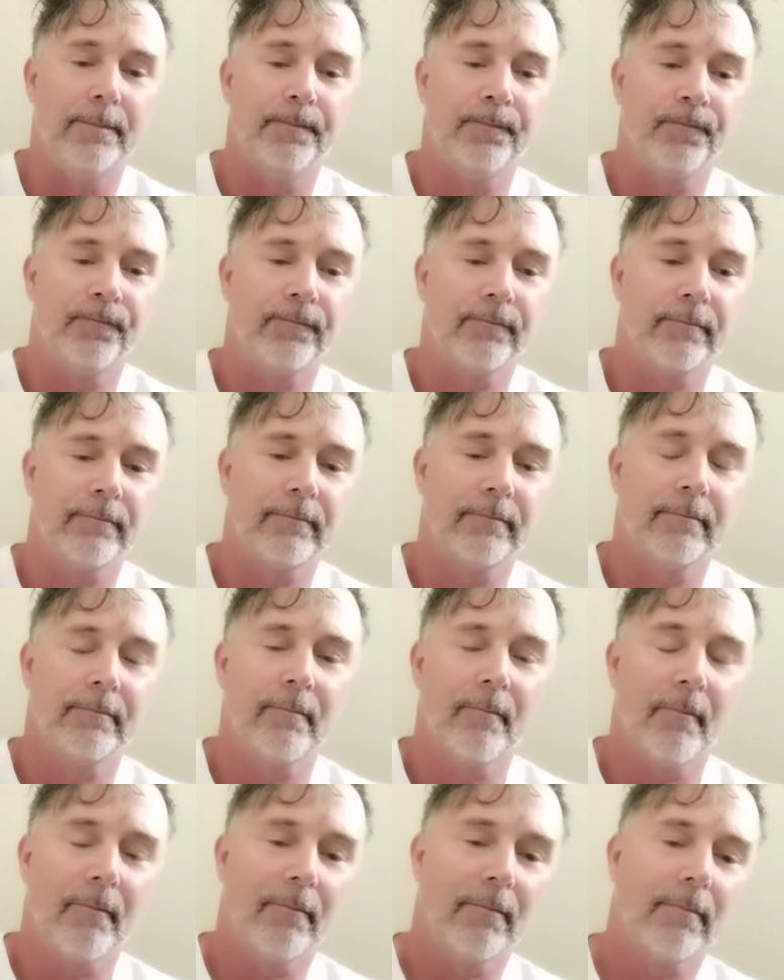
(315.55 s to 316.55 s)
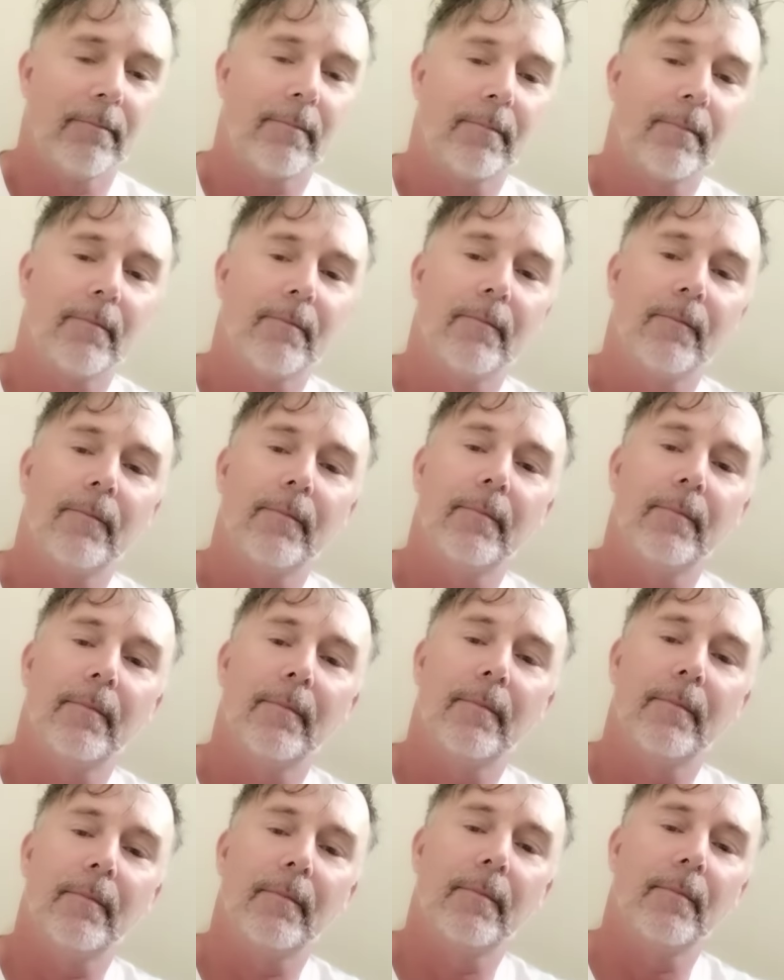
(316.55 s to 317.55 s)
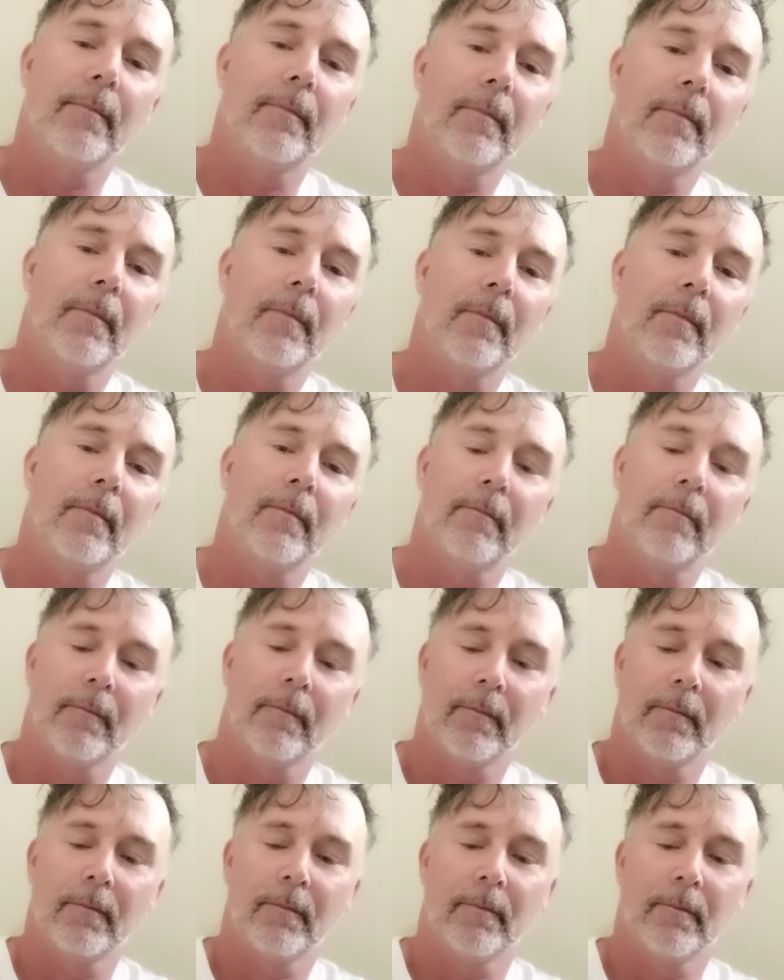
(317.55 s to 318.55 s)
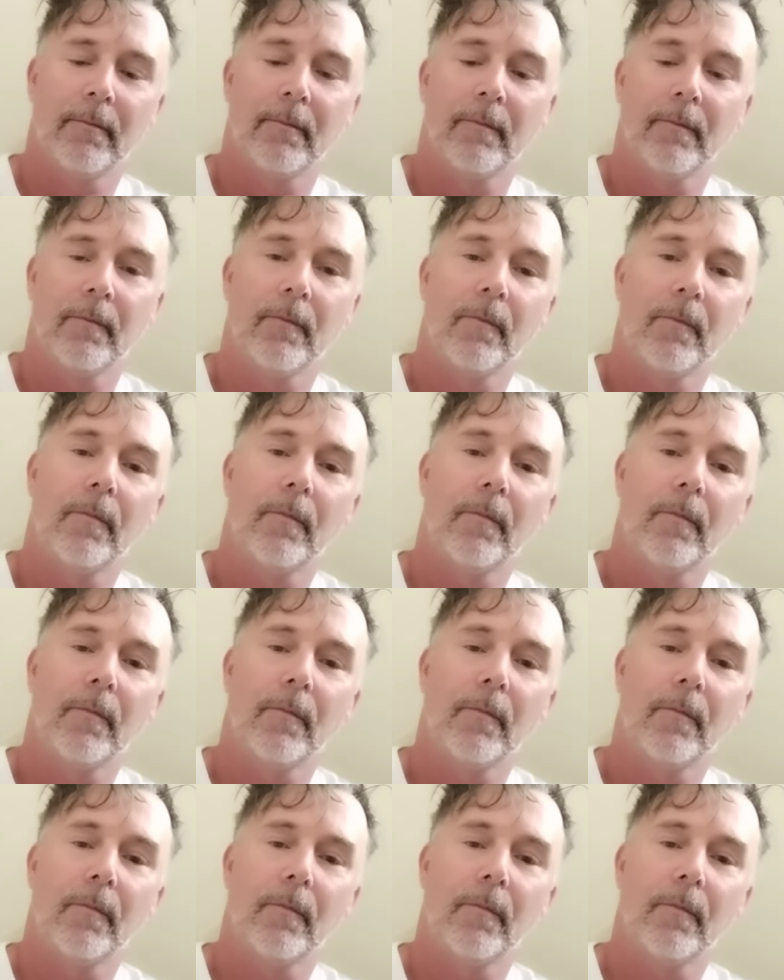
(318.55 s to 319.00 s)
[no speech]